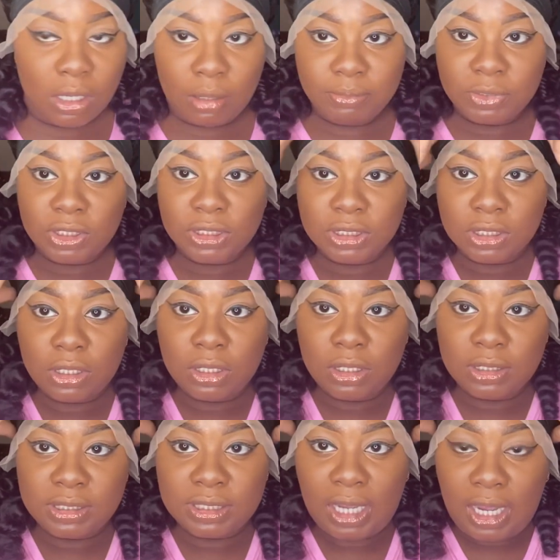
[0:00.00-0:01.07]
just gonna
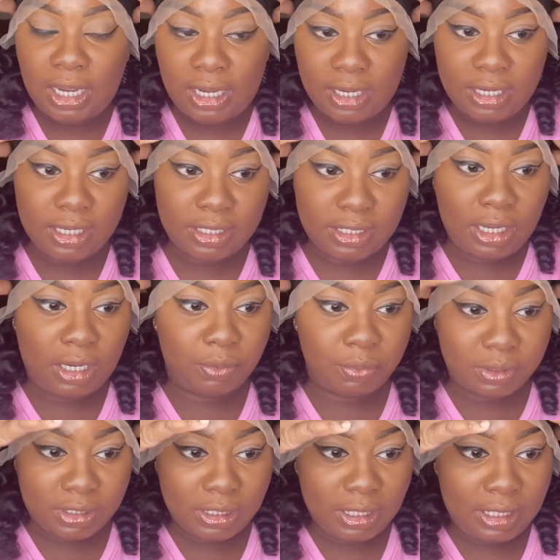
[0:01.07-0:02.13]
tie it down
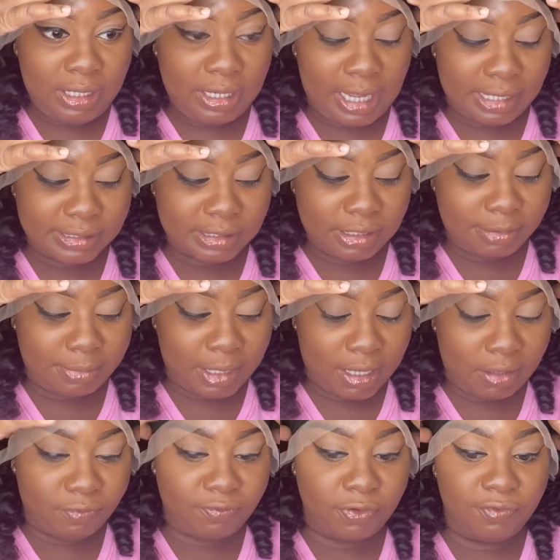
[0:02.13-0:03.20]
with the elastic
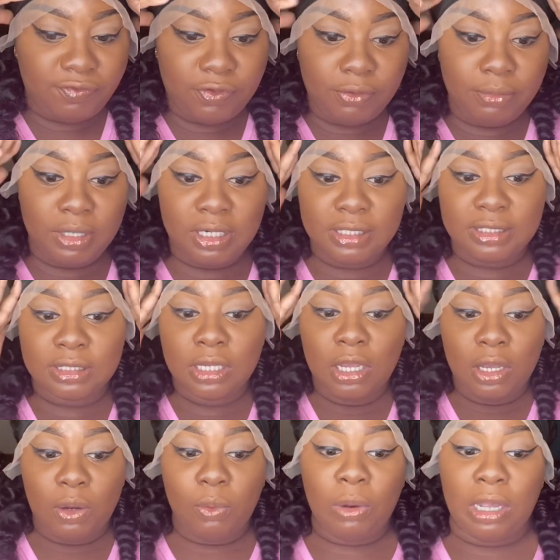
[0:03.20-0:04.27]
band for a few minutes
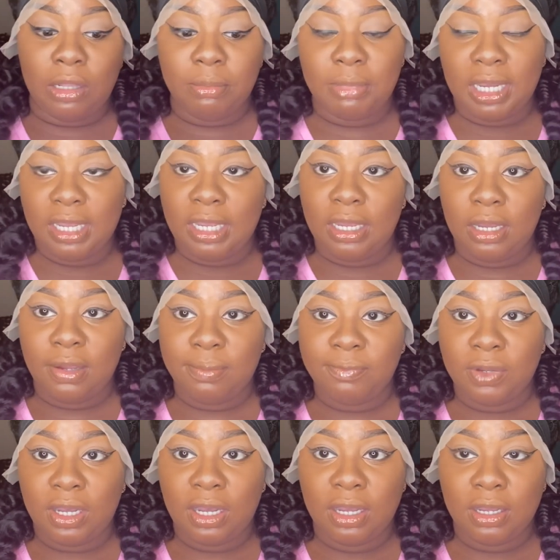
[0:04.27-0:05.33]
while my
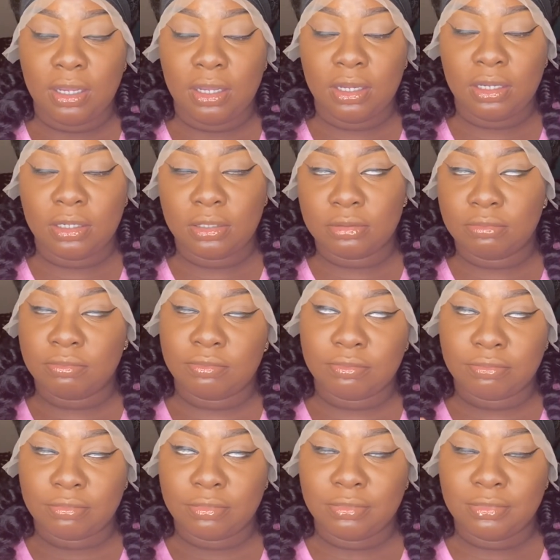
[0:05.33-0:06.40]

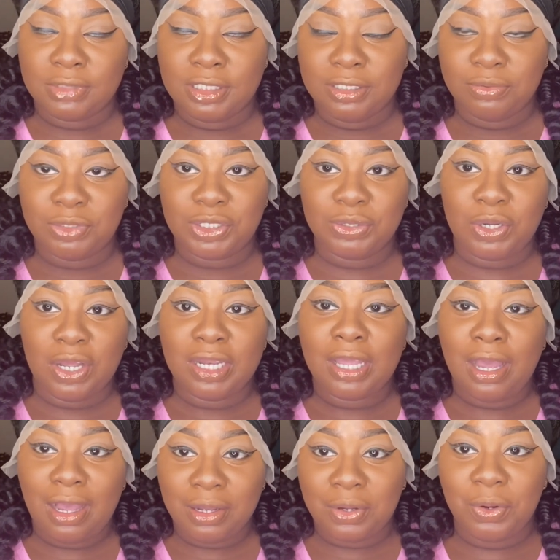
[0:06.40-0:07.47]
what you call it,
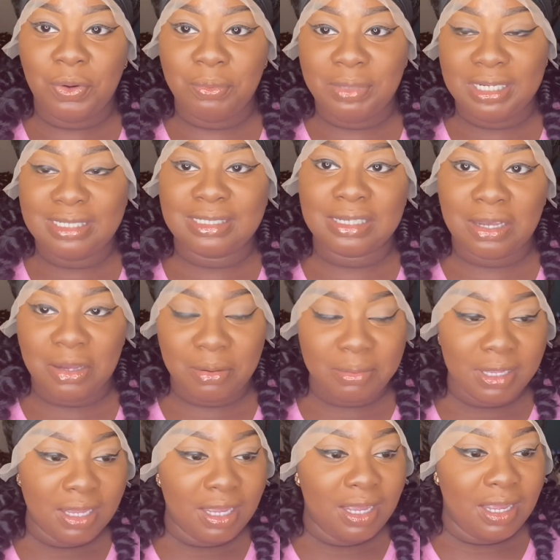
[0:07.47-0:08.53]
hot comb heats up,
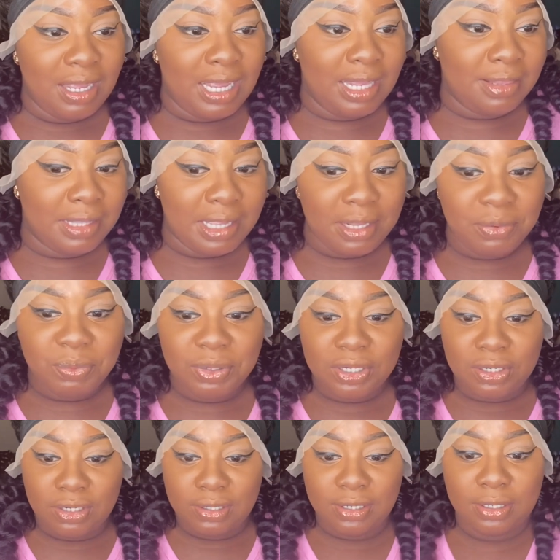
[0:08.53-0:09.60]
and then we're
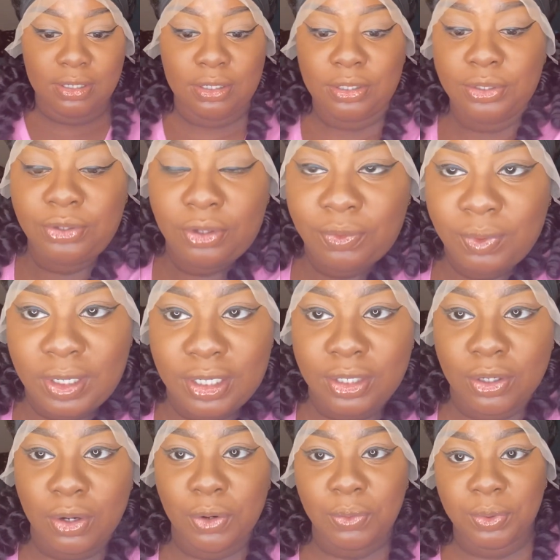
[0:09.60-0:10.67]
gonna, you already
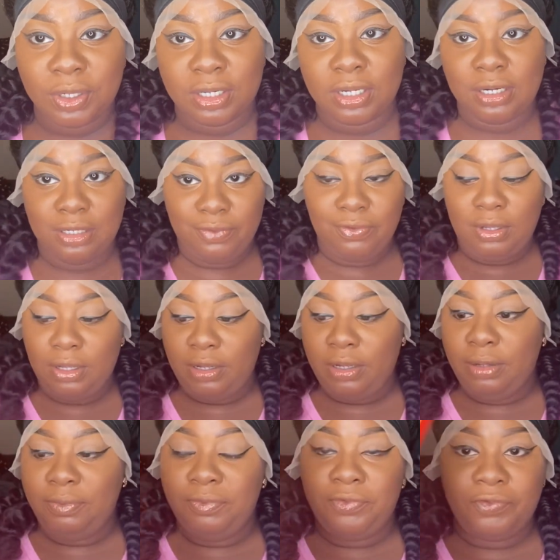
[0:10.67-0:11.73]
know, we're gonna
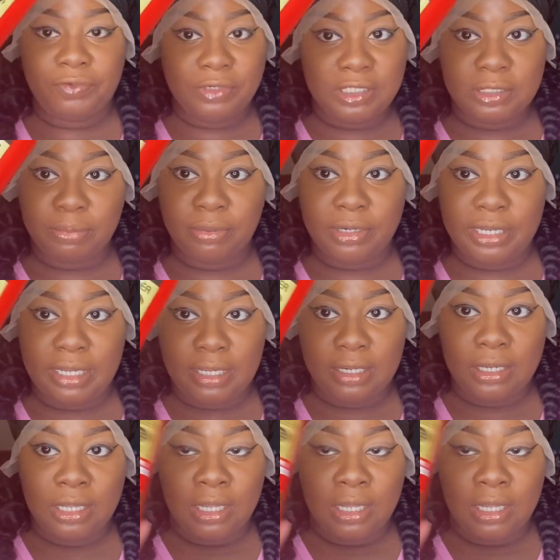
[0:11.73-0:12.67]
free spray it